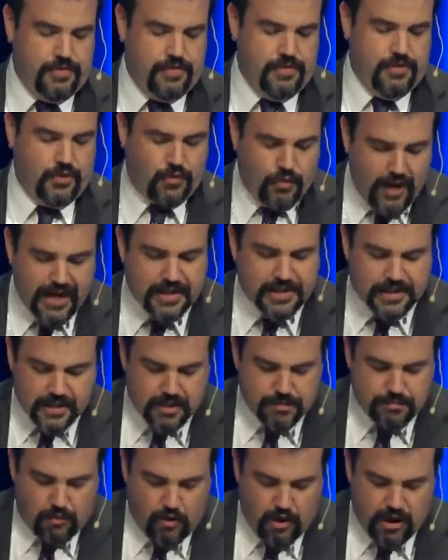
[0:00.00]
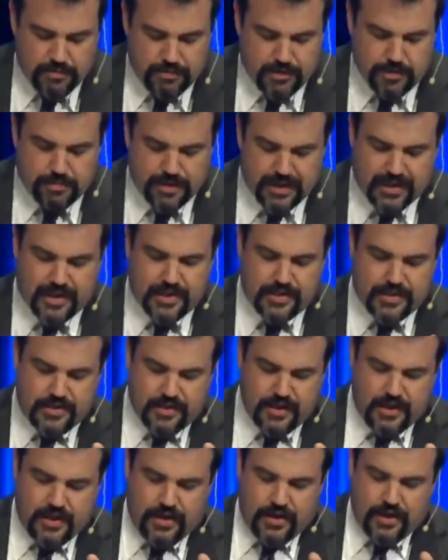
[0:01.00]
The great disappointment because
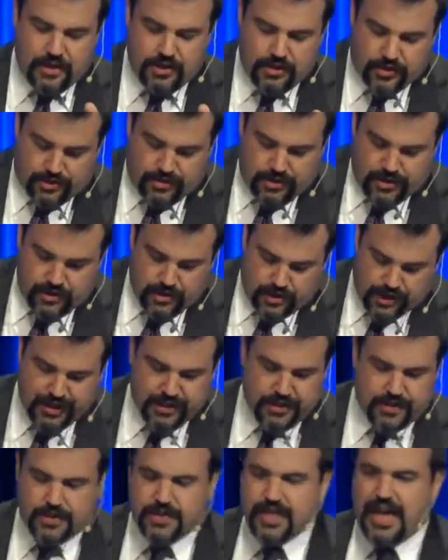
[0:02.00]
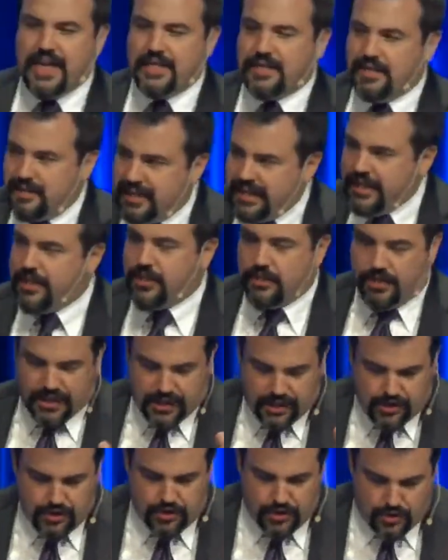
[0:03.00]
Jesus, as a leader,
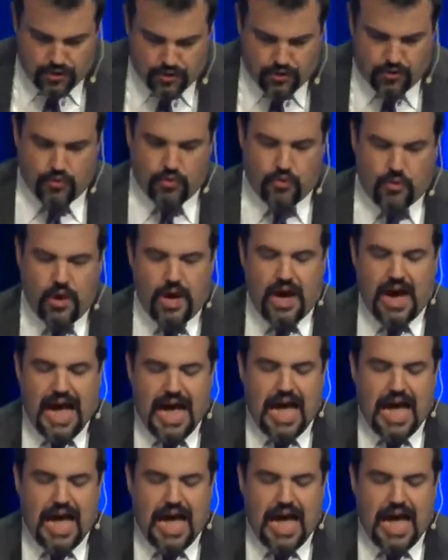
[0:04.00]
he knew